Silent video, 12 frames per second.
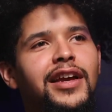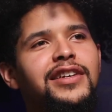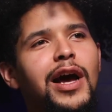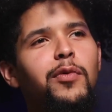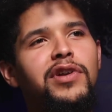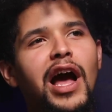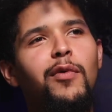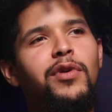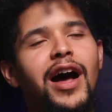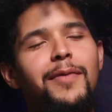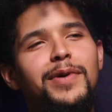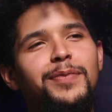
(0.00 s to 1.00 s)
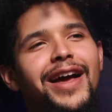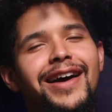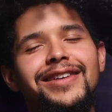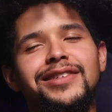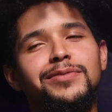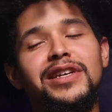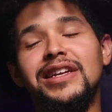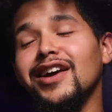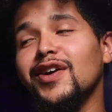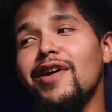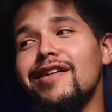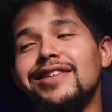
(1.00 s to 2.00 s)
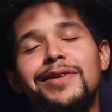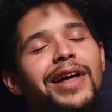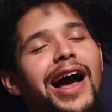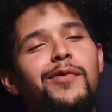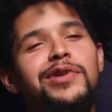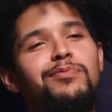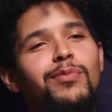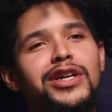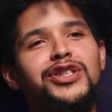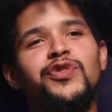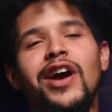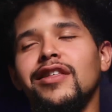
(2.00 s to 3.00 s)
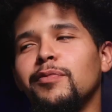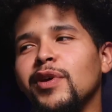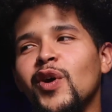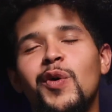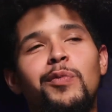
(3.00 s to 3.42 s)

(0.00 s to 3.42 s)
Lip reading: Because I'm gonna be honest. Sometimes I go out and I'm like, I would much rather be home